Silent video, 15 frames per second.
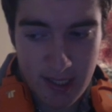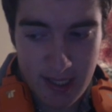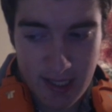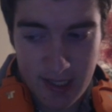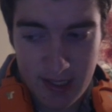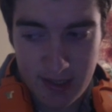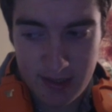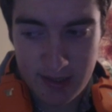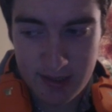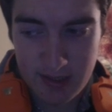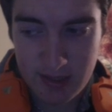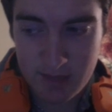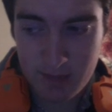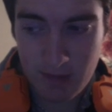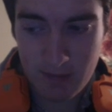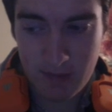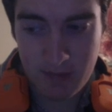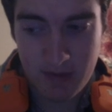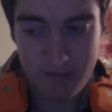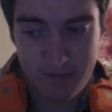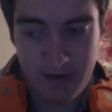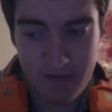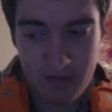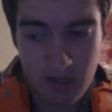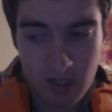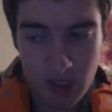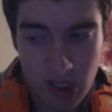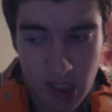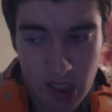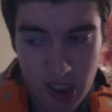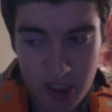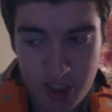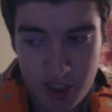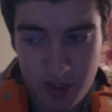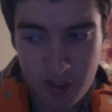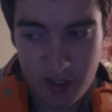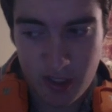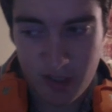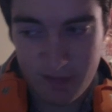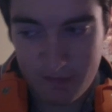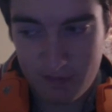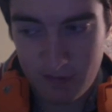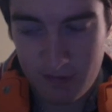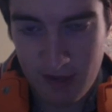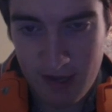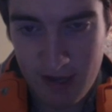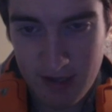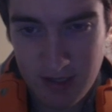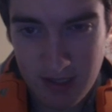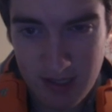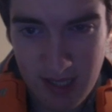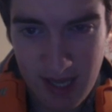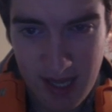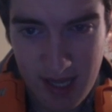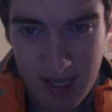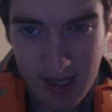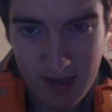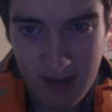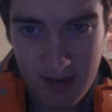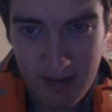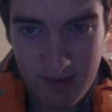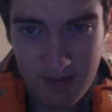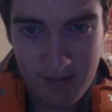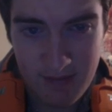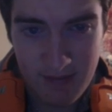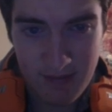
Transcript: And it's probably my favorite online shooter of 2000 and